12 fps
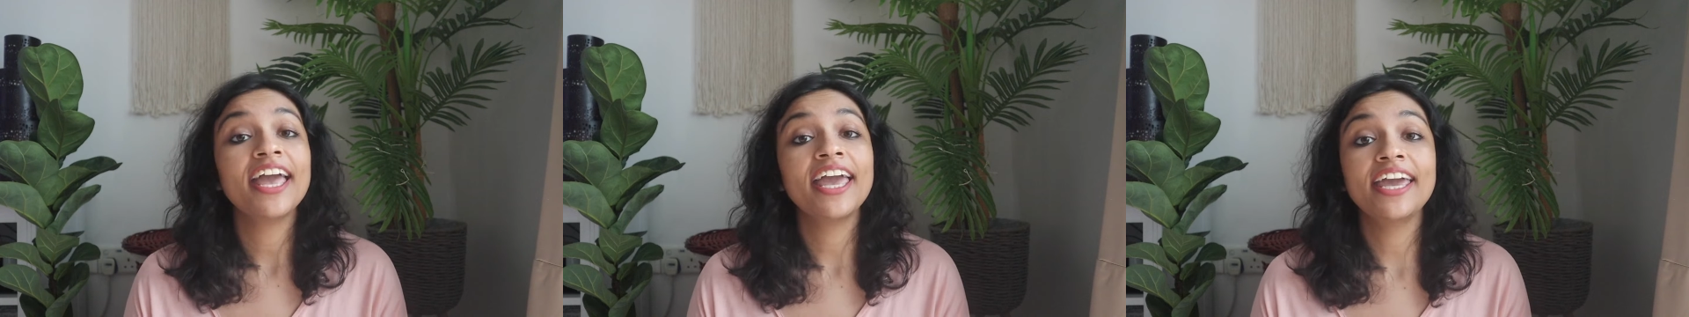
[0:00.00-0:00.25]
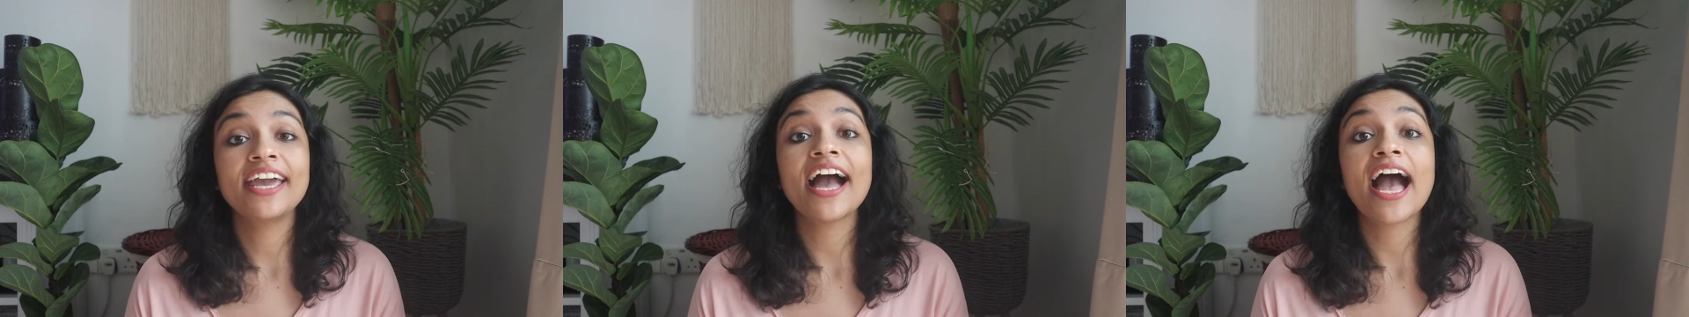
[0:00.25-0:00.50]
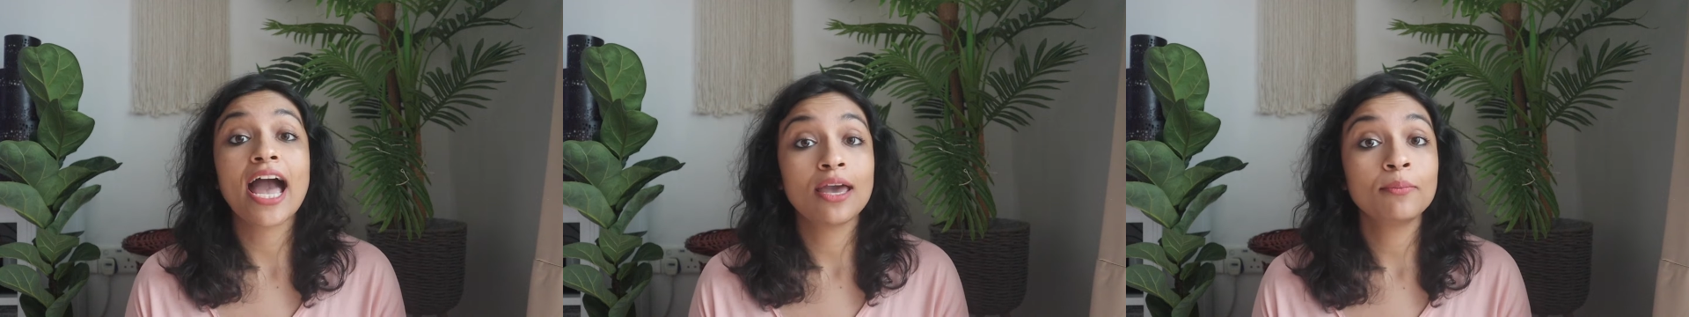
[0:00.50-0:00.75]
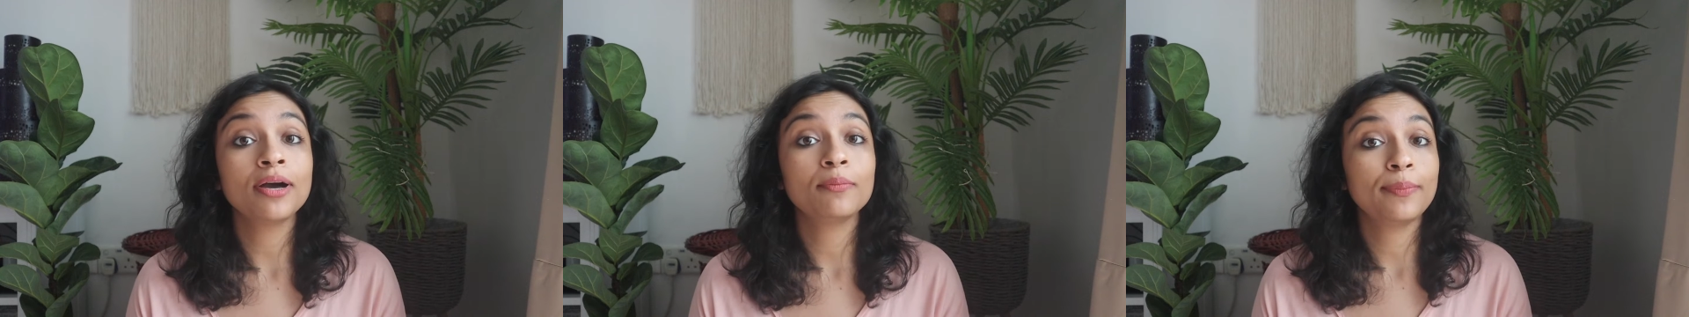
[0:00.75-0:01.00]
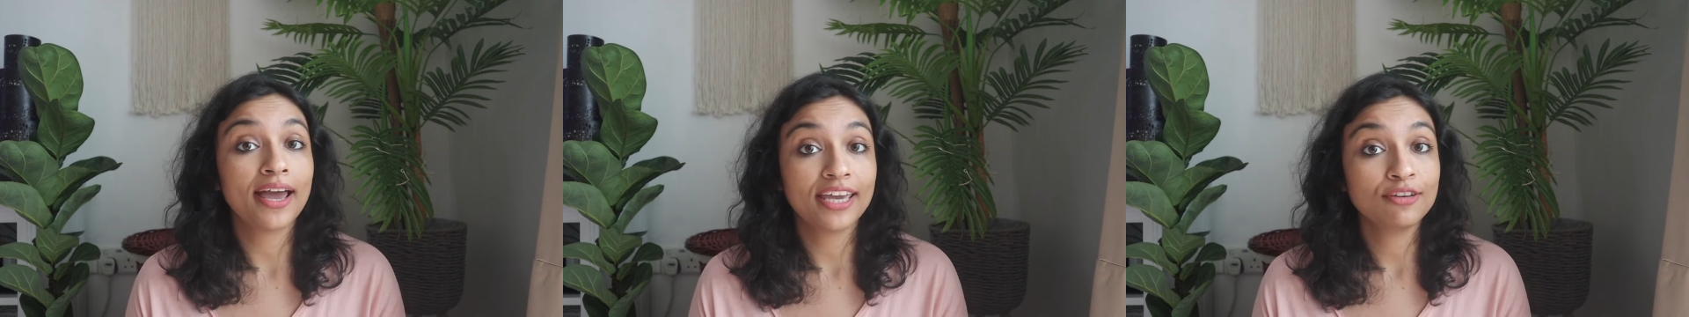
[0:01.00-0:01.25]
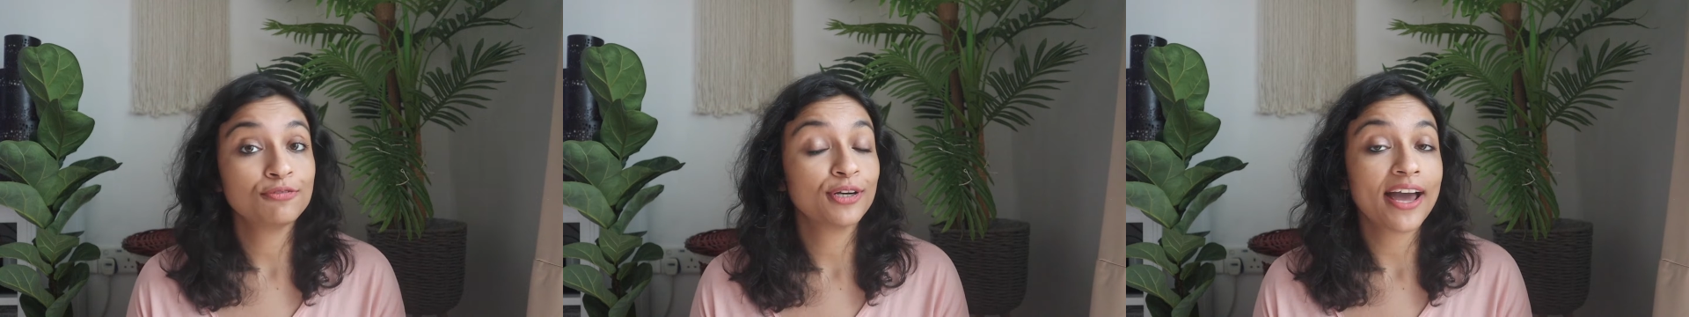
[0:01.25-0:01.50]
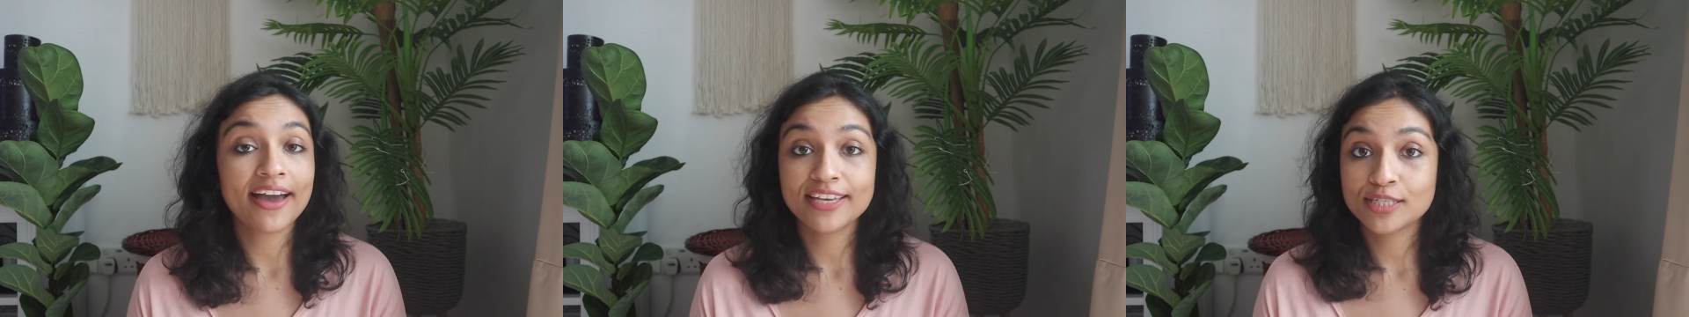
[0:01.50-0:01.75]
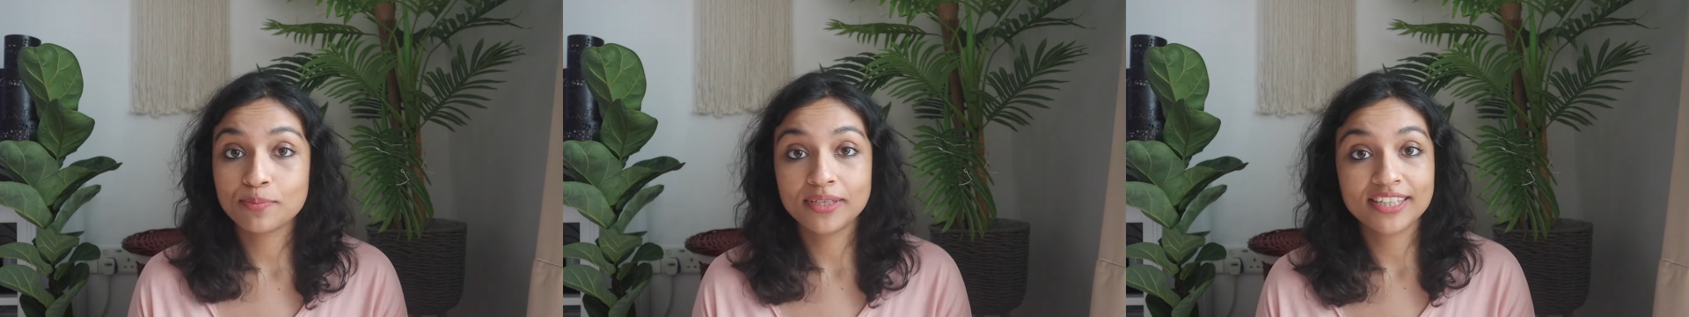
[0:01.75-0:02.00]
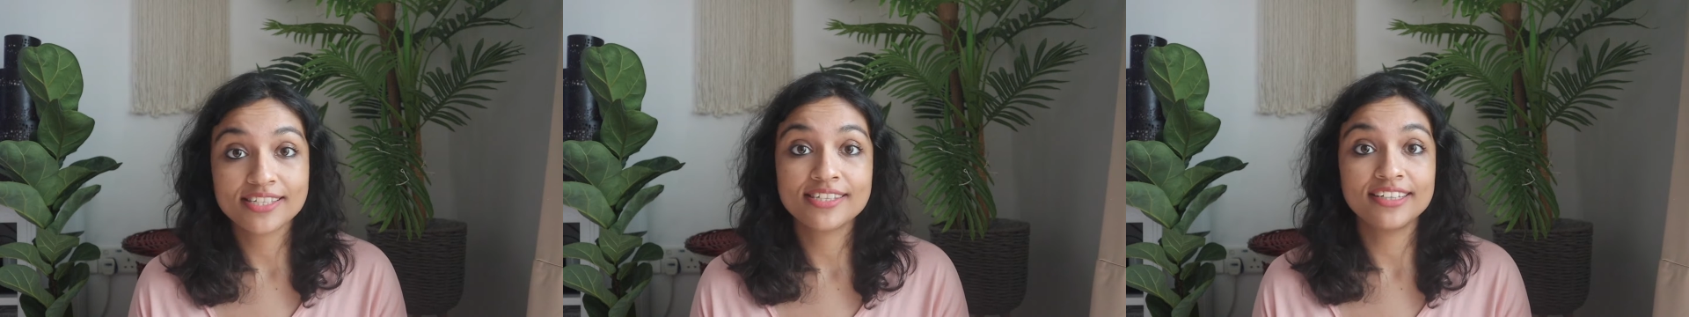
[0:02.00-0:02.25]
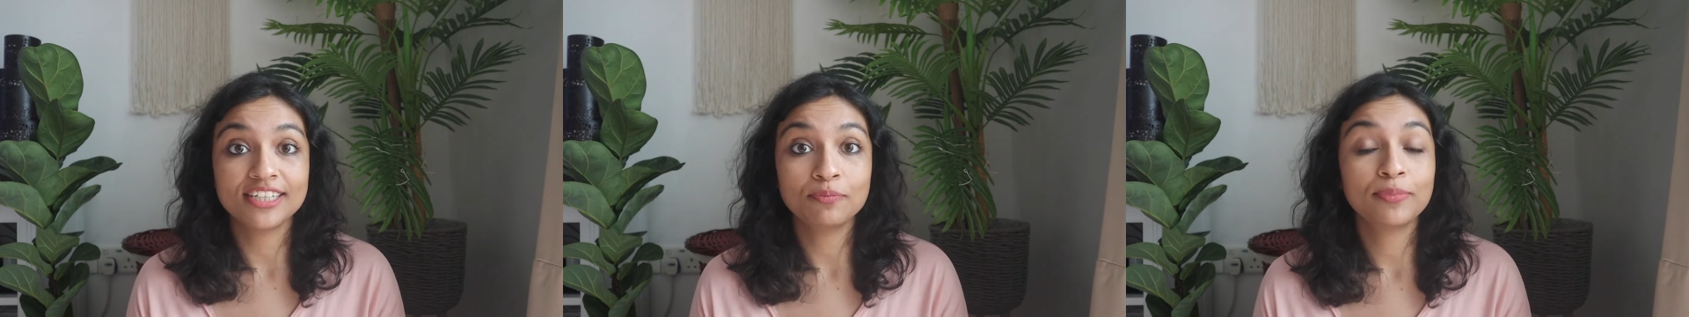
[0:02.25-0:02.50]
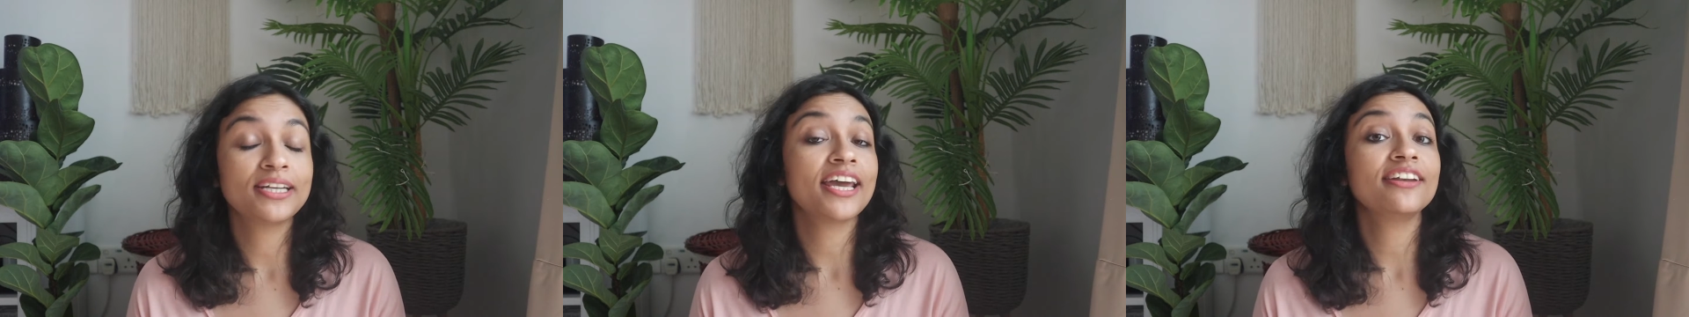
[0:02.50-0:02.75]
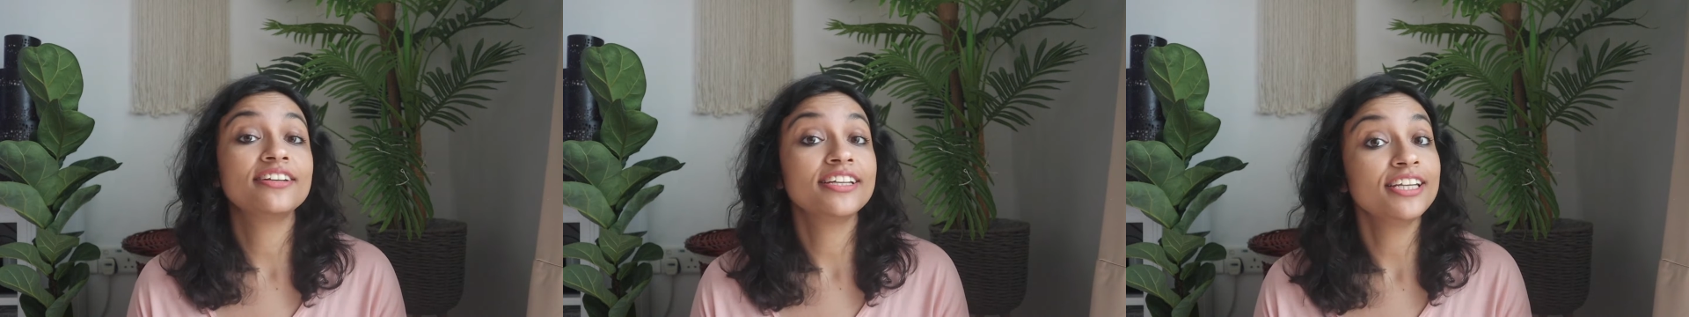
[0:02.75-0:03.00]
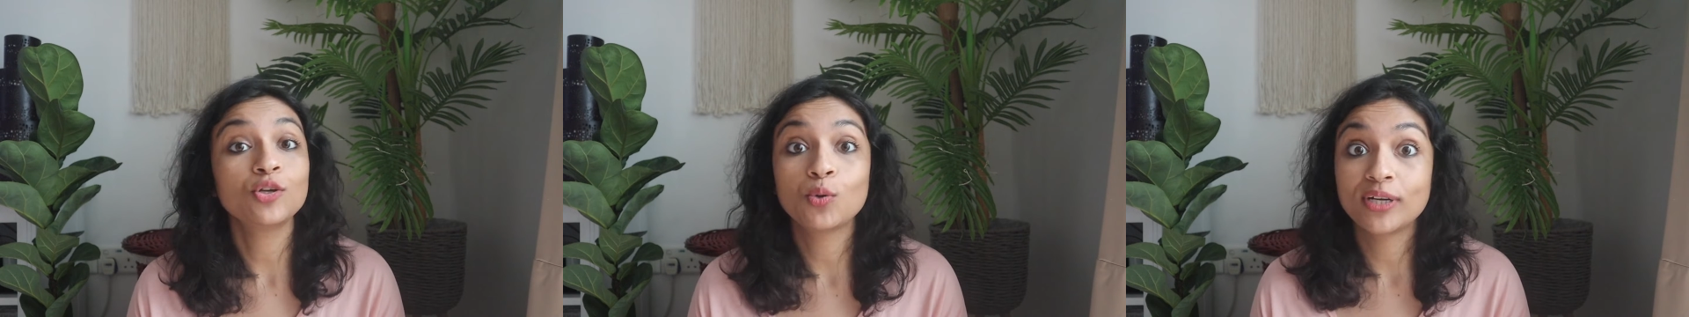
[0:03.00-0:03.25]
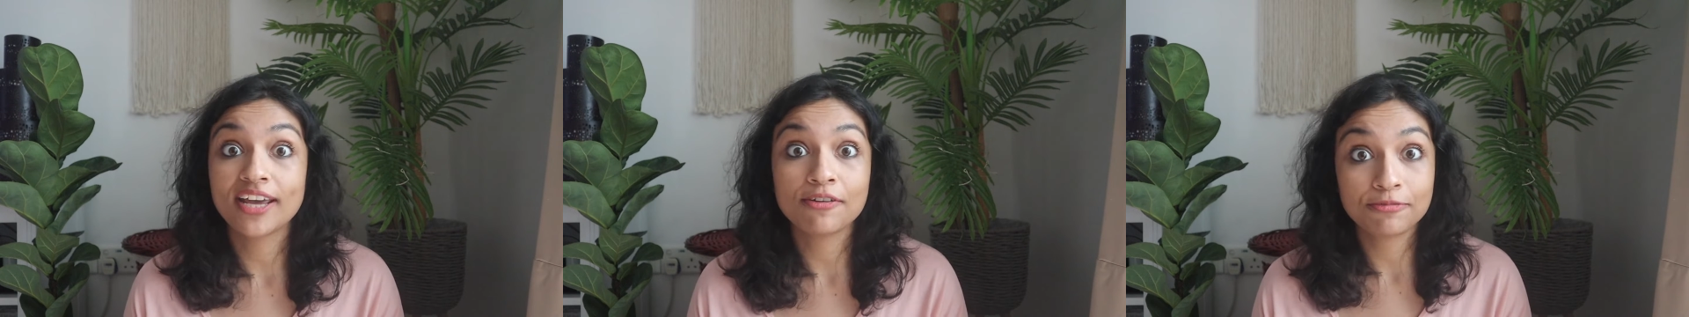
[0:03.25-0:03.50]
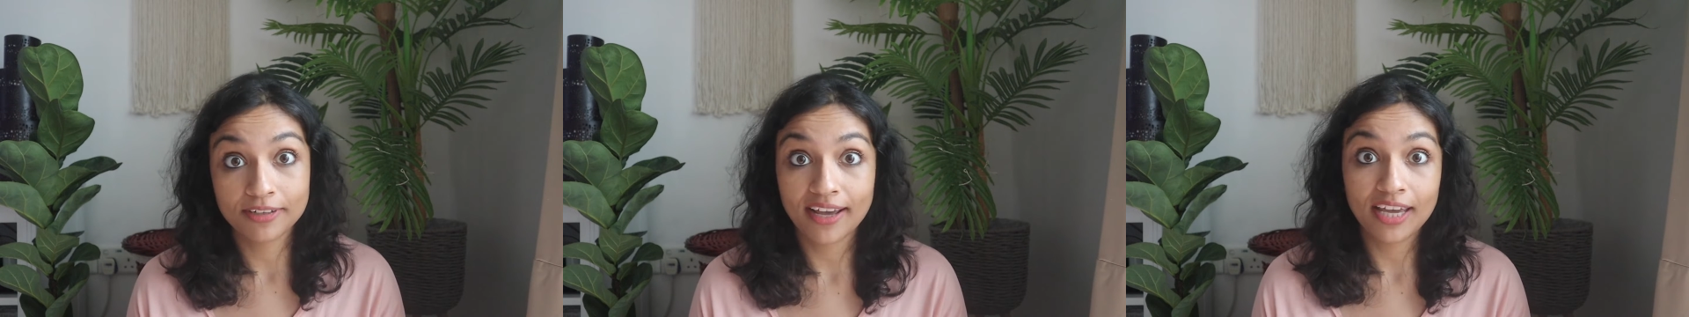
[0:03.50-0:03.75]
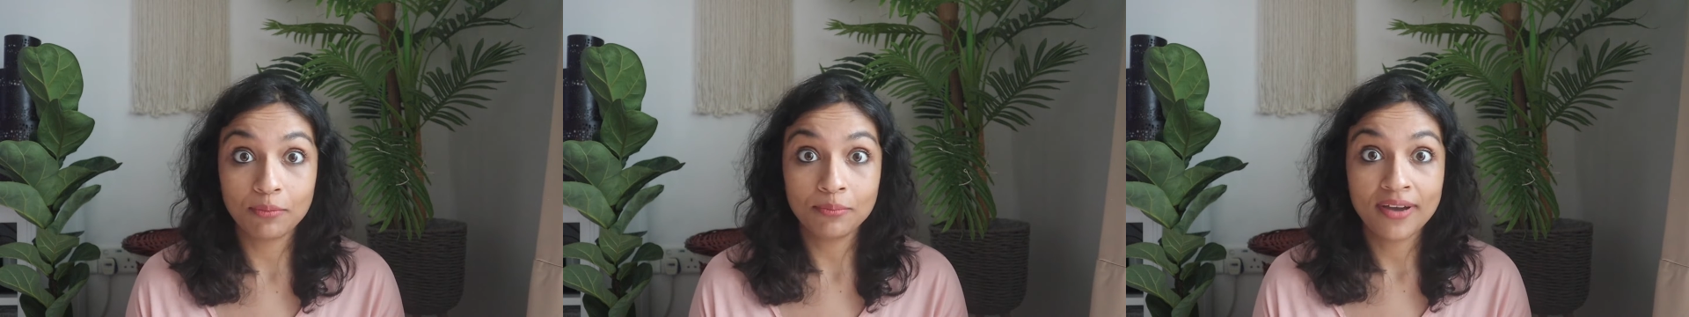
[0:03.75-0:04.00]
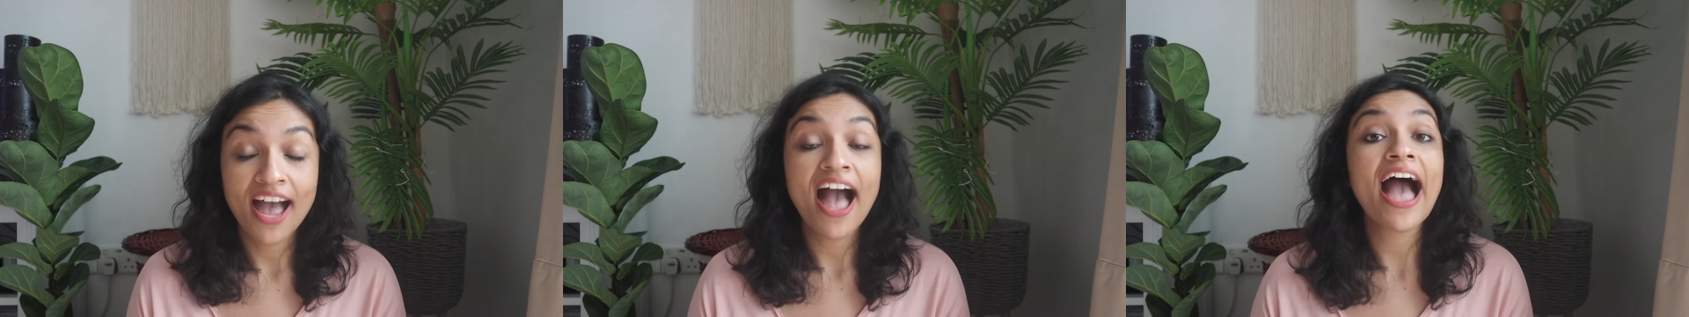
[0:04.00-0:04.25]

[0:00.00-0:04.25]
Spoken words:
Hey, I am applying for ISB this year, but I really don't have time.